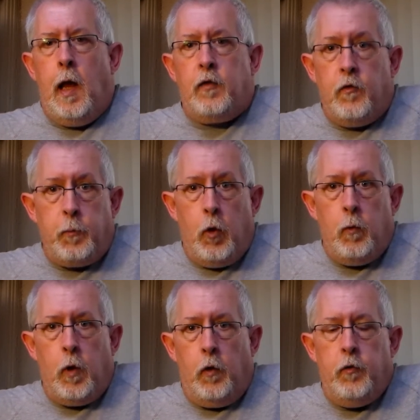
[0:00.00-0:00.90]
At this
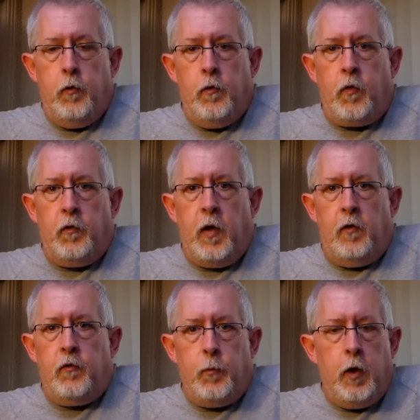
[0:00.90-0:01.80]
point, what I'll do is I'll
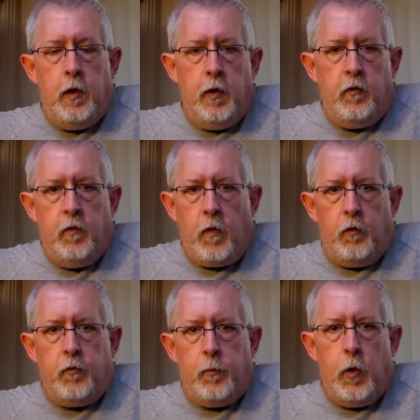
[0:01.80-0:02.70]
take spray adhesive,
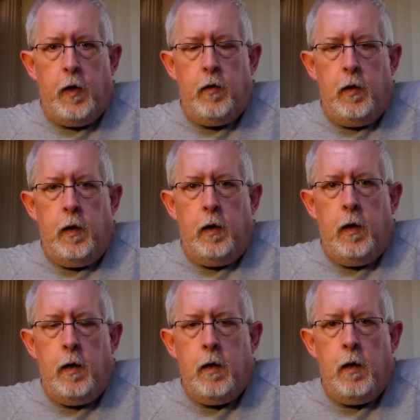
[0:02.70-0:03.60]
I'll spray the
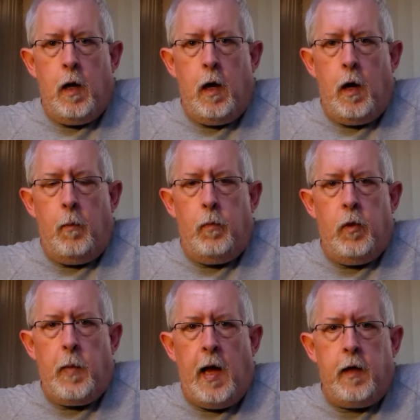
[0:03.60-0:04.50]

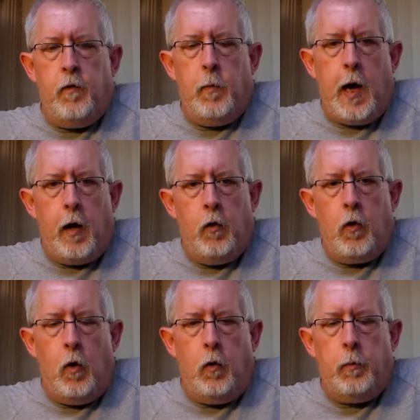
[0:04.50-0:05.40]
back of the
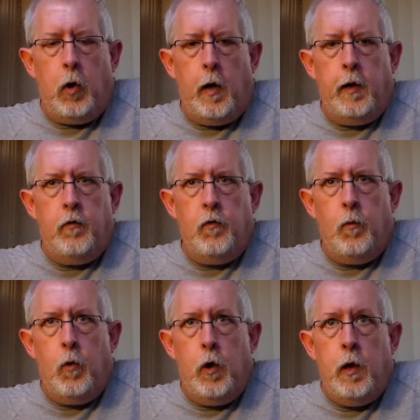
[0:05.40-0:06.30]
pattern, I'll apply it to
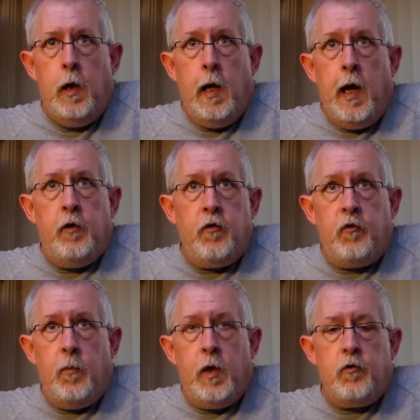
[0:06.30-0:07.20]
the wood, and
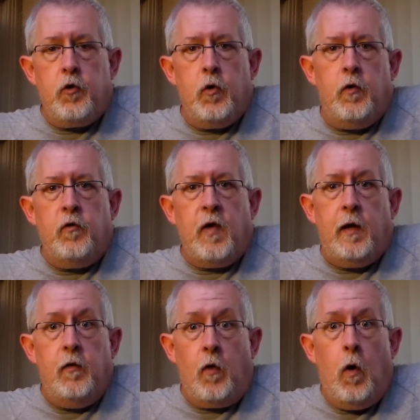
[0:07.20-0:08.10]
just to make sure it
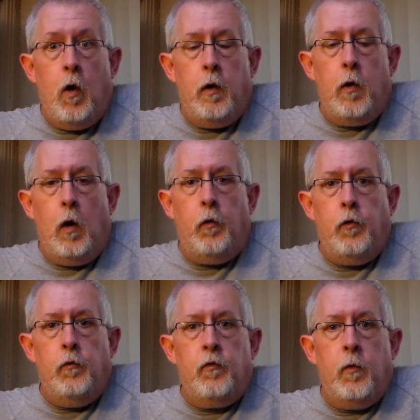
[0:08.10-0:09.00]
stays on, I'll
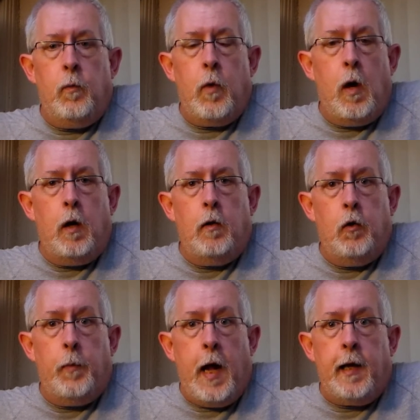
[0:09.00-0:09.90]
use some
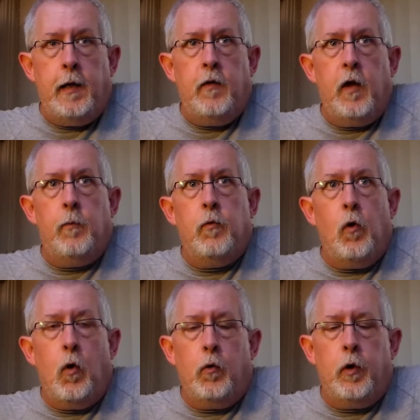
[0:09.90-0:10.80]
clear packing tape
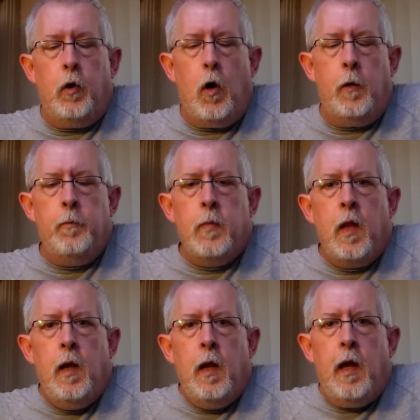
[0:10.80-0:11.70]
to hold it on.
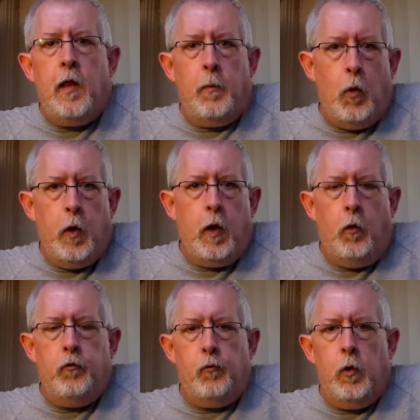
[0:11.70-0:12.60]
At that point,
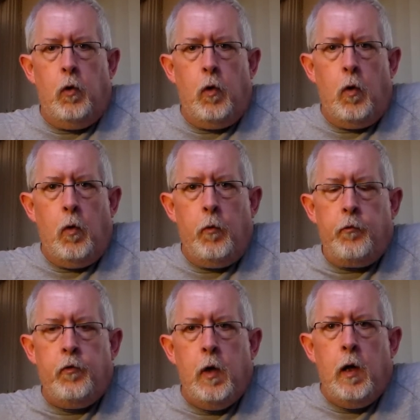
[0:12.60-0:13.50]
I'll drill
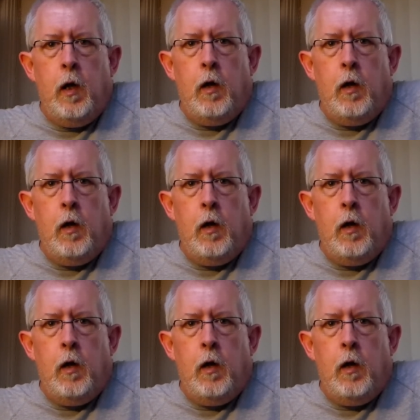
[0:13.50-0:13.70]
holes